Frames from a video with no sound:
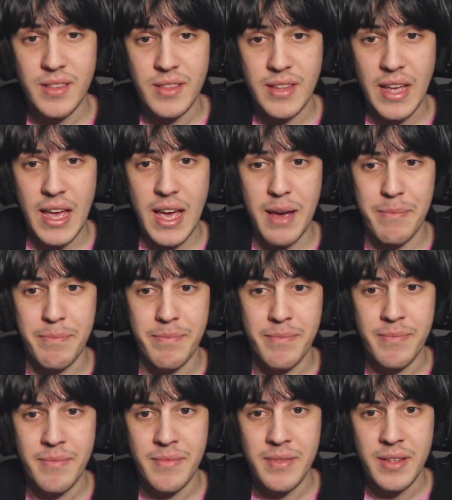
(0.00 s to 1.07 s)
Damn.
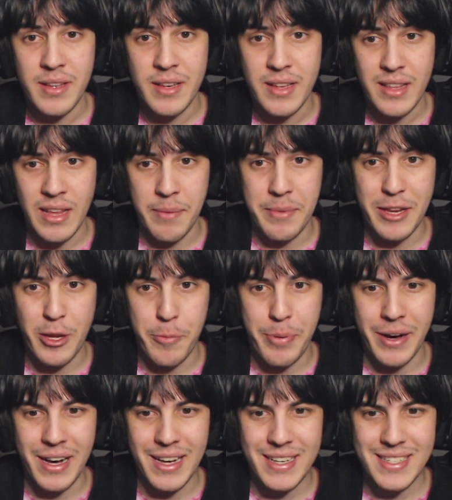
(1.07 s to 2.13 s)
Does that mean you
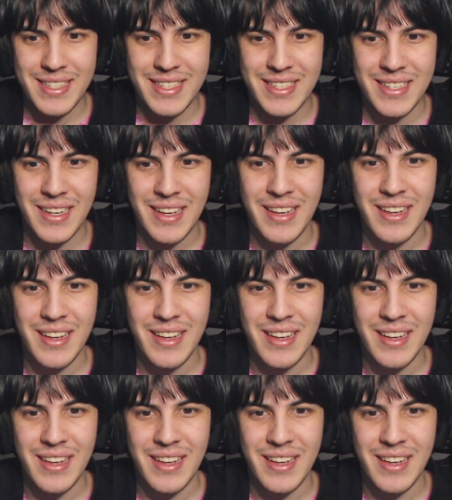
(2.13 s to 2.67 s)
pass?